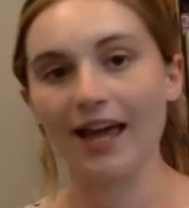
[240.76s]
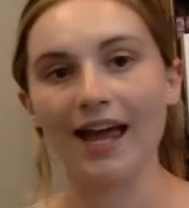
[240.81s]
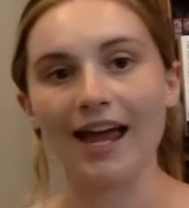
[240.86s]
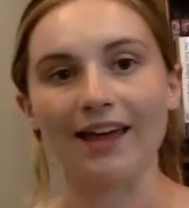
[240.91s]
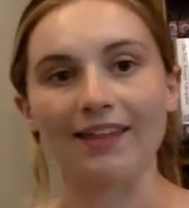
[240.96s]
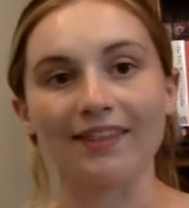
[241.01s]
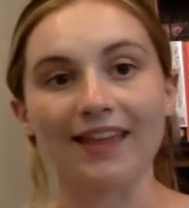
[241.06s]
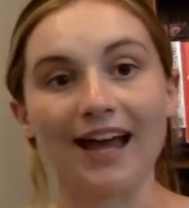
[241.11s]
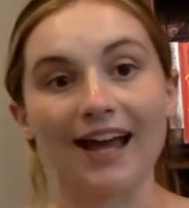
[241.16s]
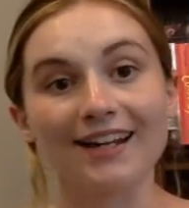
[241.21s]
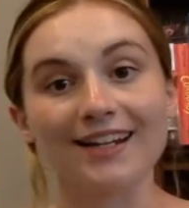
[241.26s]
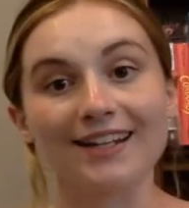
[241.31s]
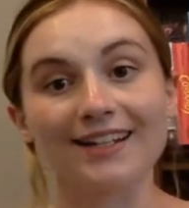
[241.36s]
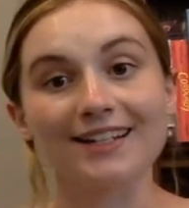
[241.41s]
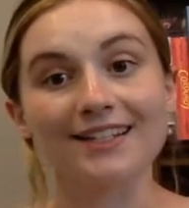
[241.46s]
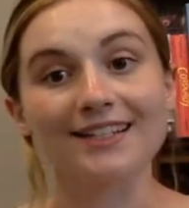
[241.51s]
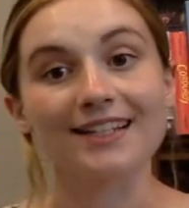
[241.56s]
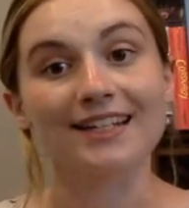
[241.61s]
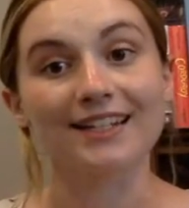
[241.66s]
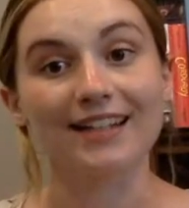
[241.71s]
And that
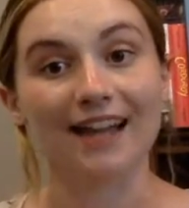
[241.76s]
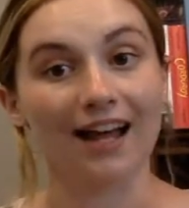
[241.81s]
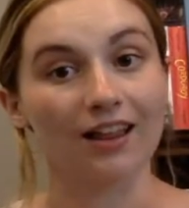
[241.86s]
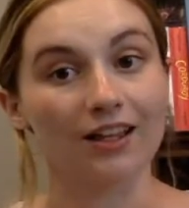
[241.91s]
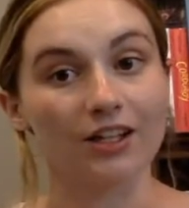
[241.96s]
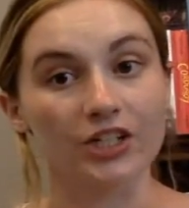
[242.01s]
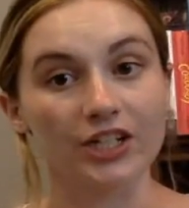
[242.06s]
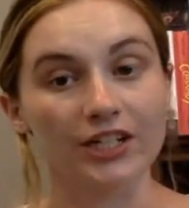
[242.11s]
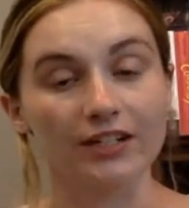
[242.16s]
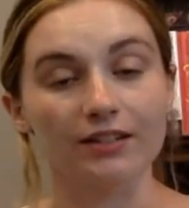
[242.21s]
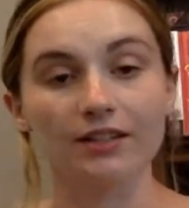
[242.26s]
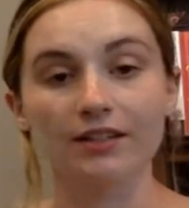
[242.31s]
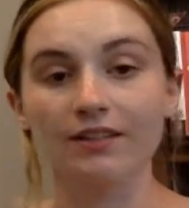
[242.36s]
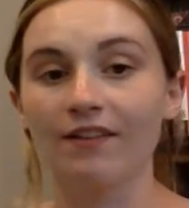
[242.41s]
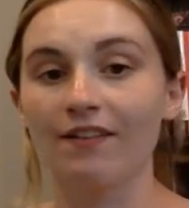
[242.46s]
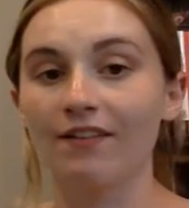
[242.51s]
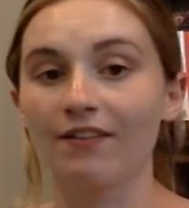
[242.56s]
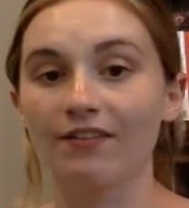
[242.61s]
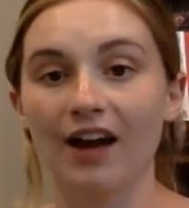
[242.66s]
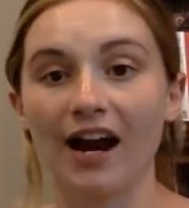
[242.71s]
is
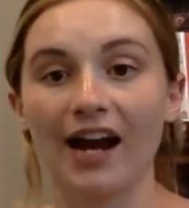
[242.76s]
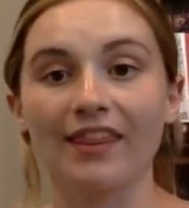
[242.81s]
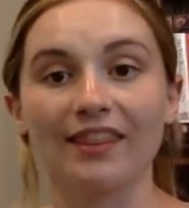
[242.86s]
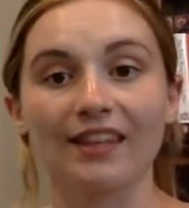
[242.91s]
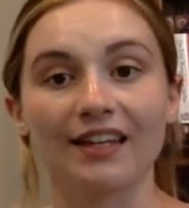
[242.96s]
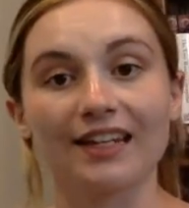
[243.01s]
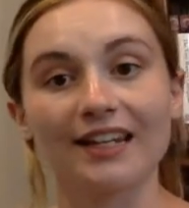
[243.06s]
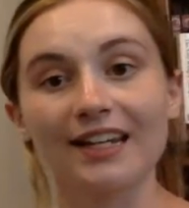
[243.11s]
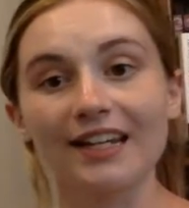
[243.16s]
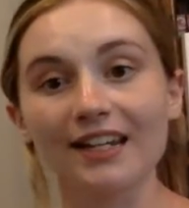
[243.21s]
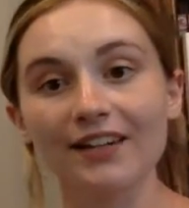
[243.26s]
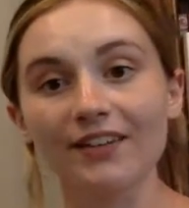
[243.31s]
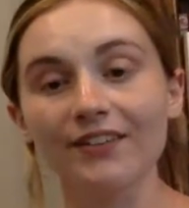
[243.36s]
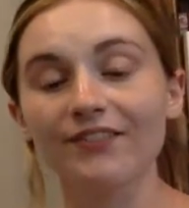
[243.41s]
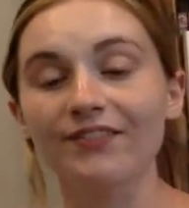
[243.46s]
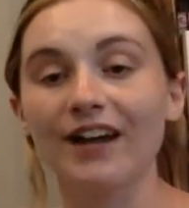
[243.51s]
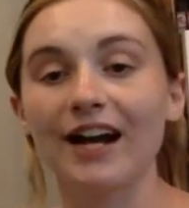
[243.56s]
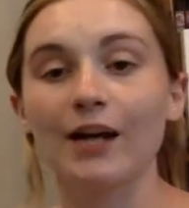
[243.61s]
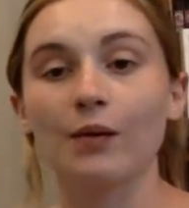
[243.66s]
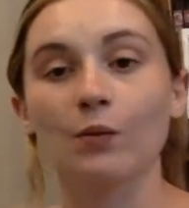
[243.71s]
analogies. Find the key,
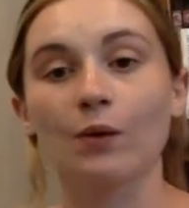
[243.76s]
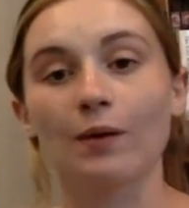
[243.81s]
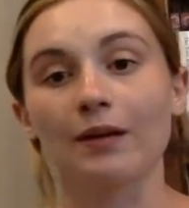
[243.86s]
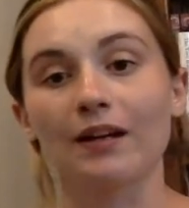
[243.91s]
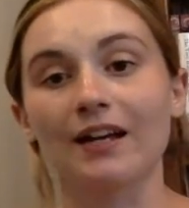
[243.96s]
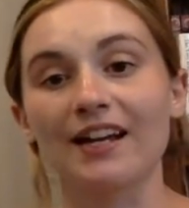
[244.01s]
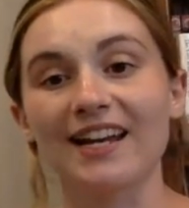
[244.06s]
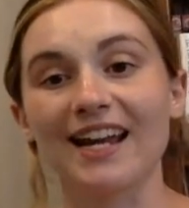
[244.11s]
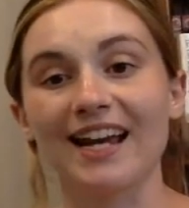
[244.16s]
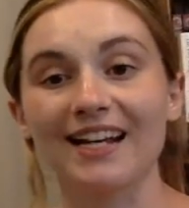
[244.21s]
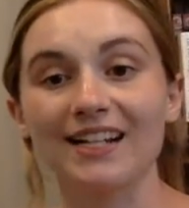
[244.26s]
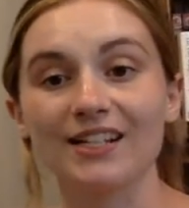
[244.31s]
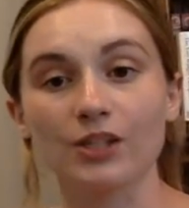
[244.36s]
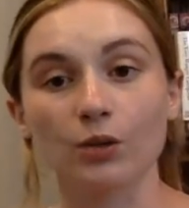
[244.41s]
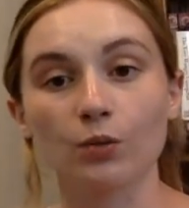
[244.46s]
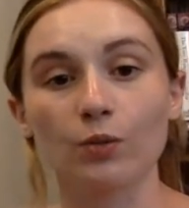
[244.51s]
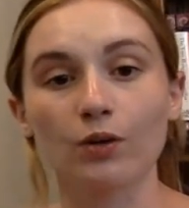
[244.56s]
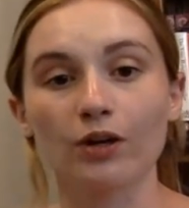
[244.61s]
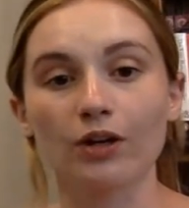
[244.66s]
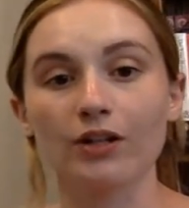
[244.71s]
find what connects
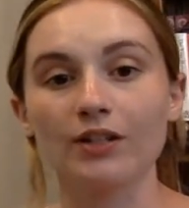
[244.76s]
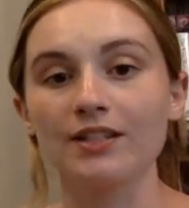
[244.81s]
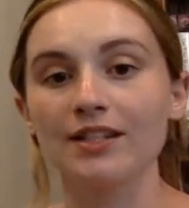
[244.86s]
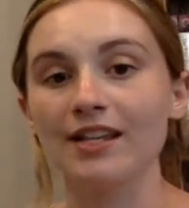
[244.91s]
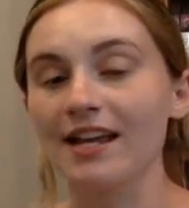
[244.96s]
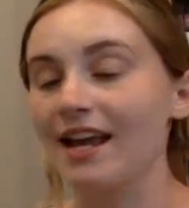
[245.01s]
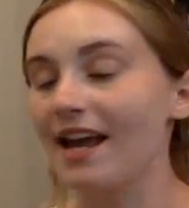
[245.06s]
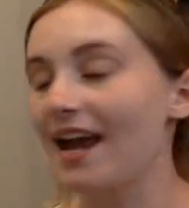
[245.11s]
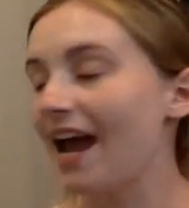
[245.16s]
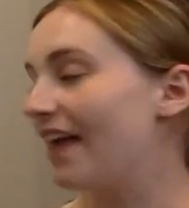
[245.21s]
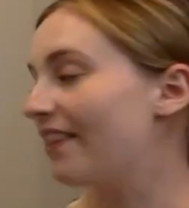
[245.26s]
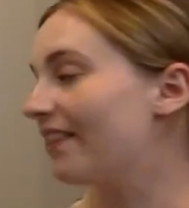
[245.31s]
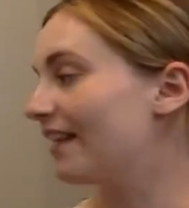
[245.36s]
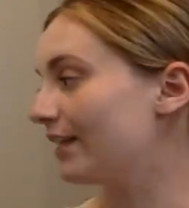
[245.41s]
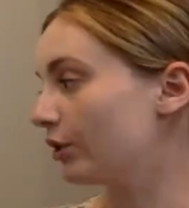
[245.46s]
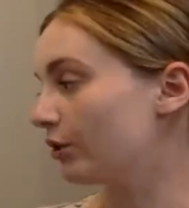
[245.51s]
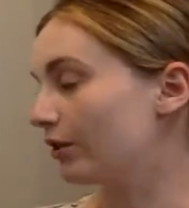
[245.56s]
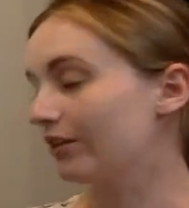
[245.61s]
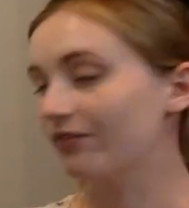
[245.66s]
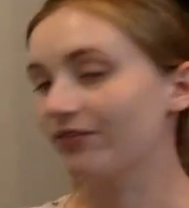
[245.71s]
the words, and
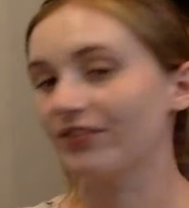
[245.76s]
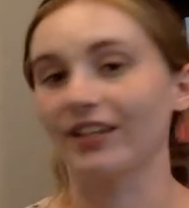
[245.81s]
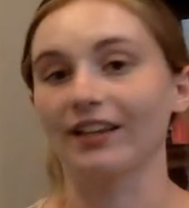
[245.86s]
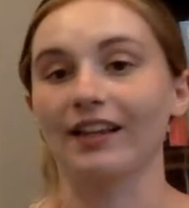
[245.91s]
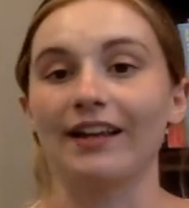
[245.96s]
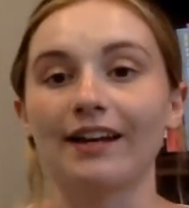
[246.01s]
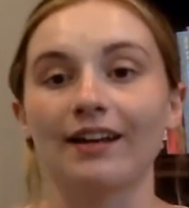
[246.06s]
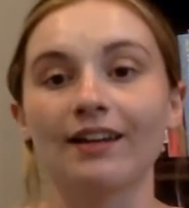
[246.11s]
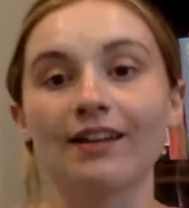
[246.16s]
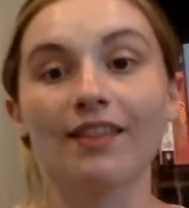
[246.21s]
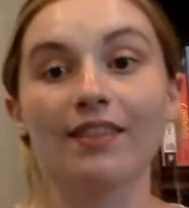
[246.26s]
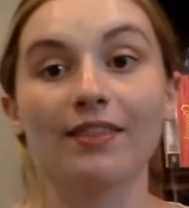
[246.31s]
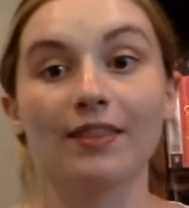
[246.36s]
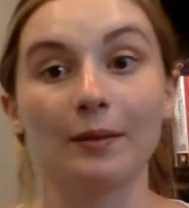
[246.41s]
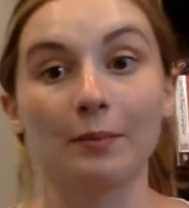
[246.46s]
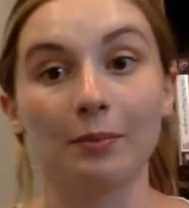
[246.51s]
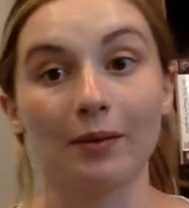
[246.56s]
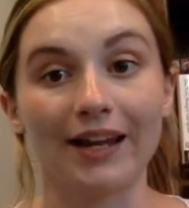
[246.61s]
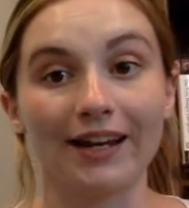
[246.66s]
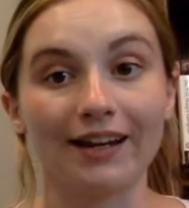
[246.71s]
then you can fill in
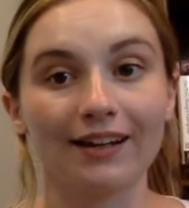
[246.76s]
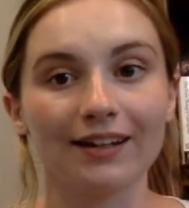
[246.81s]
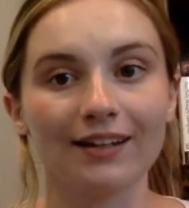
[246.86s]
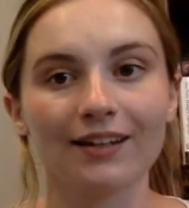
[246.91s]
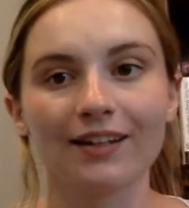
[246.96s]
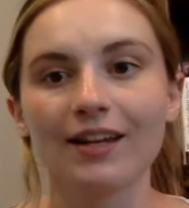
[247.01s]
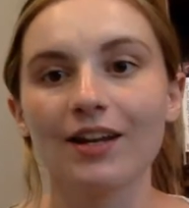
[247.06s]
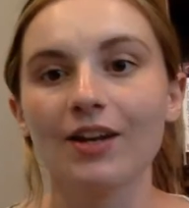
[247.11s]
the blank.